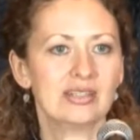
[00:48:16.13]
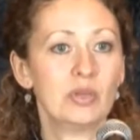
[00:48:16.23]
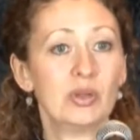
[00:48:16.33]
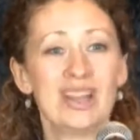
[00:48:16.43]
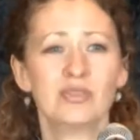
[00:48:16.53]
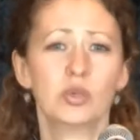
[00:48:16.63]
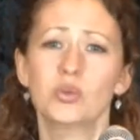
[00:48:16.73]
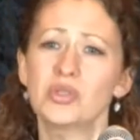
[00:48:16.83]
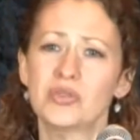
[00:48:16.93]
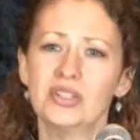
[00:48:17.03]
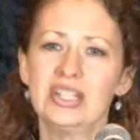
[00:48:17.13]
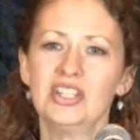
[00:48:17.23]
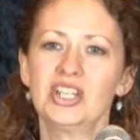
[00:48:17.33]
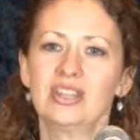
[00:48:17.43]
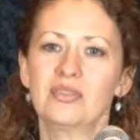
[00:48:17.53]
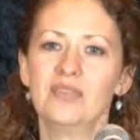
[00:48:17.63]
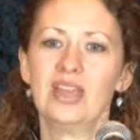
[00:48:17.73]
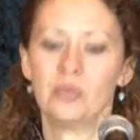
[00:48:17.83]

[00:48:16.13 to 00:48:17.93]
We don't have tools for teaching the faith.